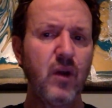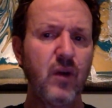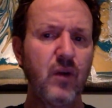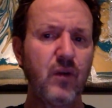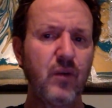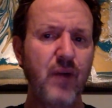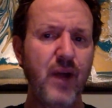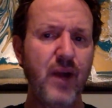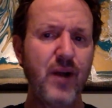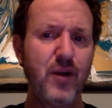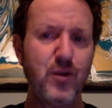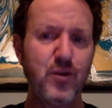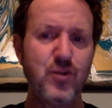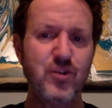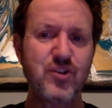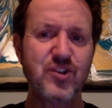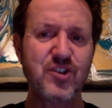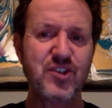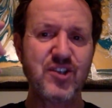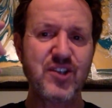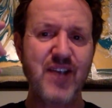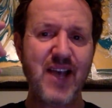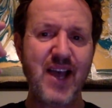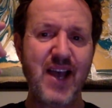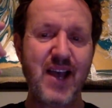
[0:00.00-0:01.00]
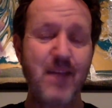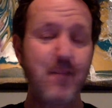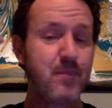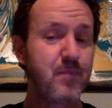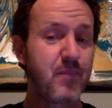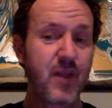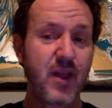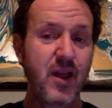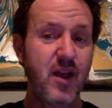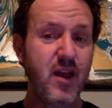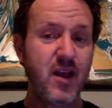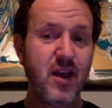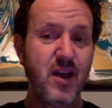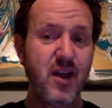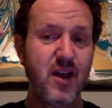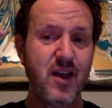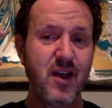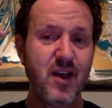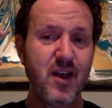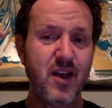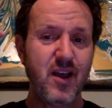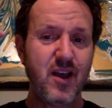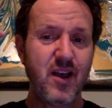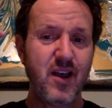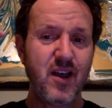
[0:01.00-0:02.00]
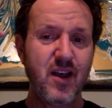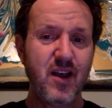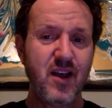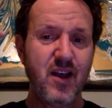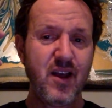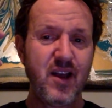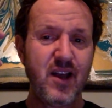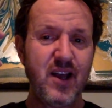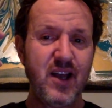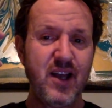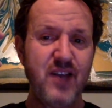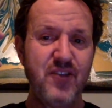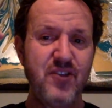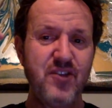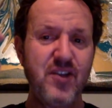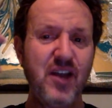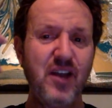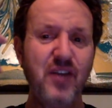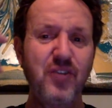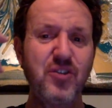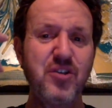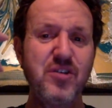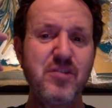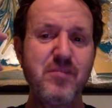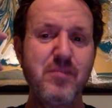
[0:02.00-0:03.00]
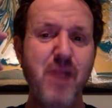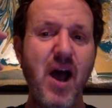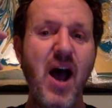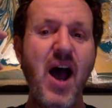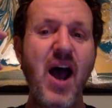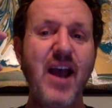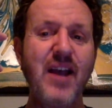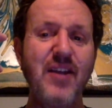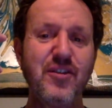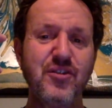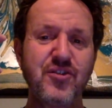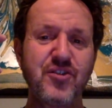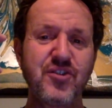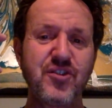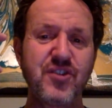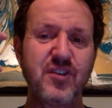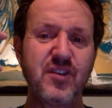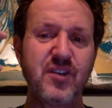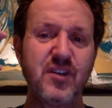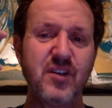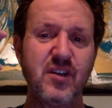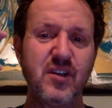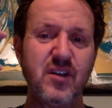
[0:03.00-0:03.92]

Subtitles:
Right? Who's to say? Intelligent minds